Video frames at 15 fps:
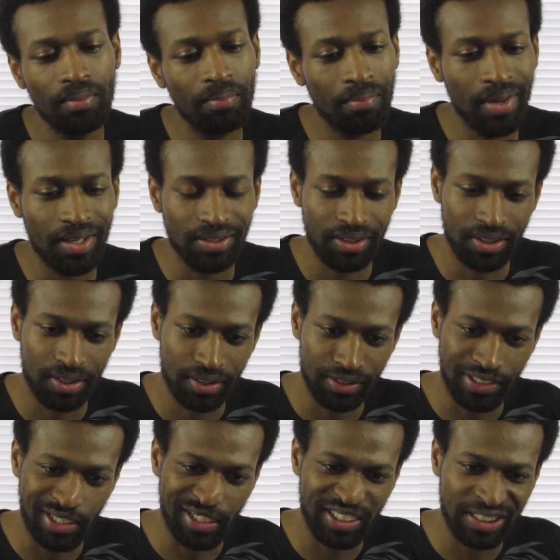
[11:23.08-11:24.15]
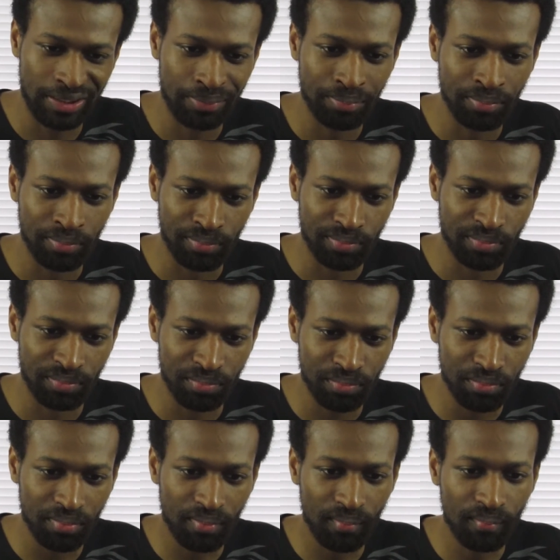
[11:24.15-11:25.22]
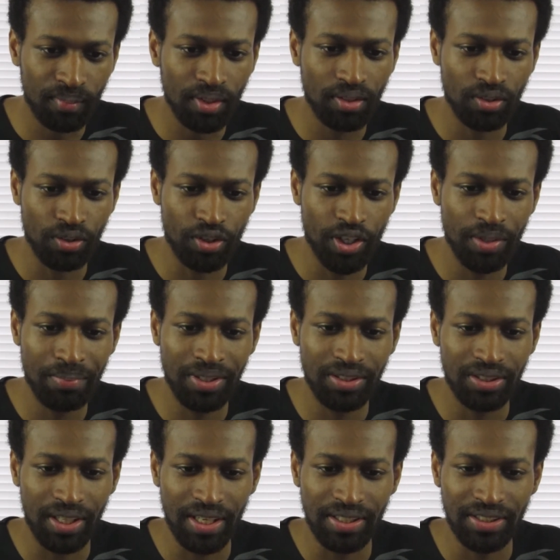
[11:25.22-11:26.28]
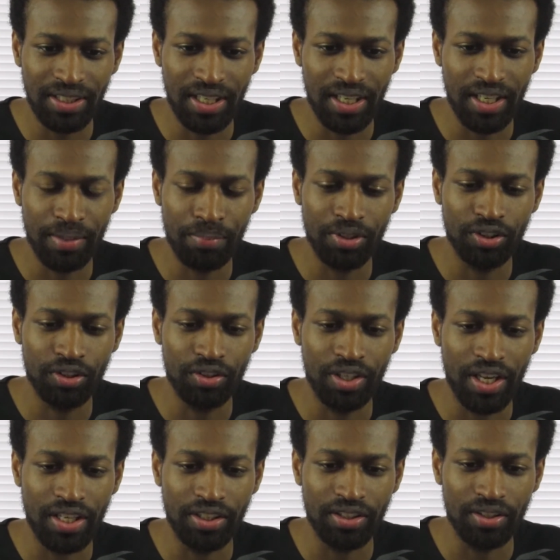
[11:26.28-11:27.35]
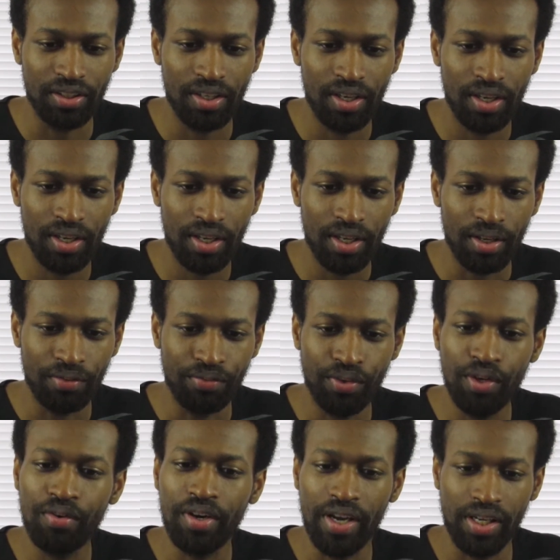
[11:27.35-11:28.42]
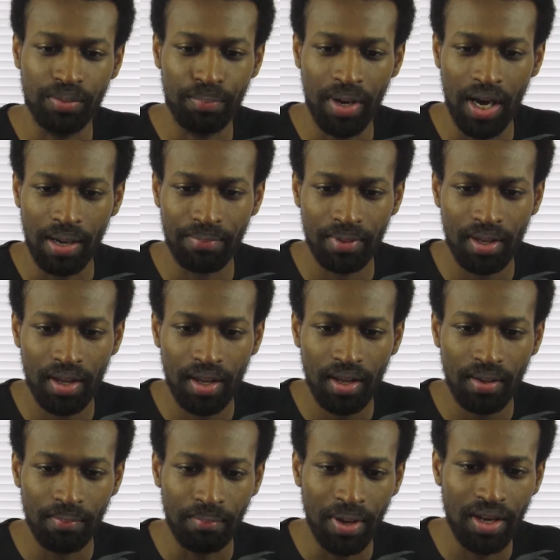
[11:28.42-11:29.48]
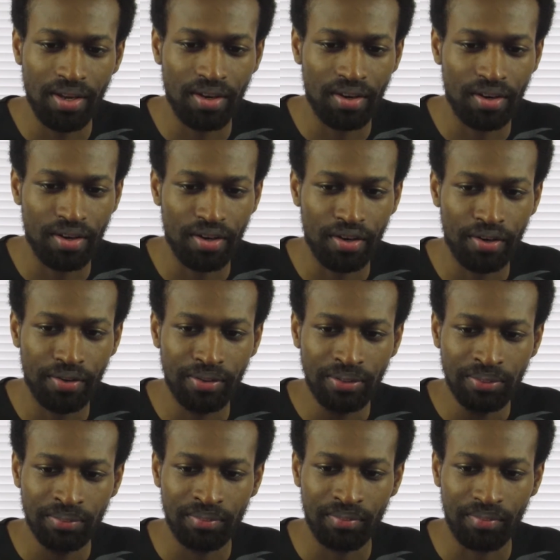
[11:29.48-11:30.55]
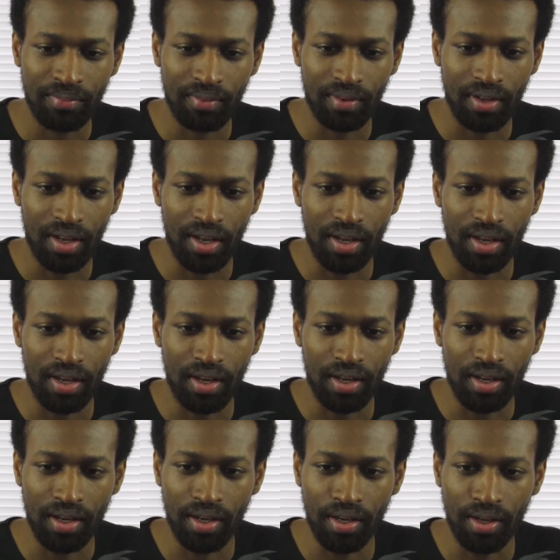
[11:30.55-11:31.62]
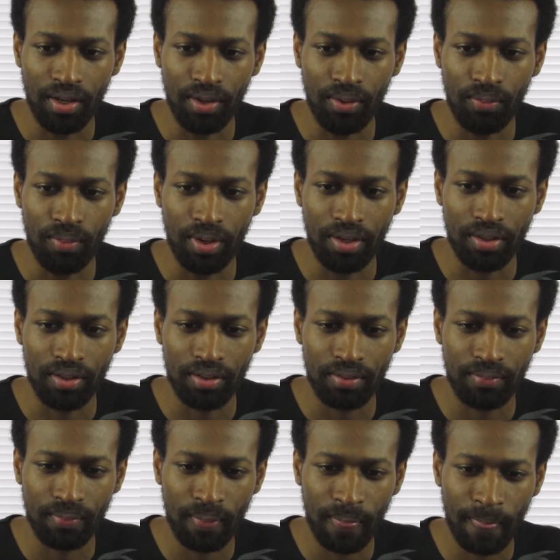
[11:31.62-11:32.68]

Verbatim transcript: It makes sense. Doremi's lazy and immature nature infuriates Pop, making her a what?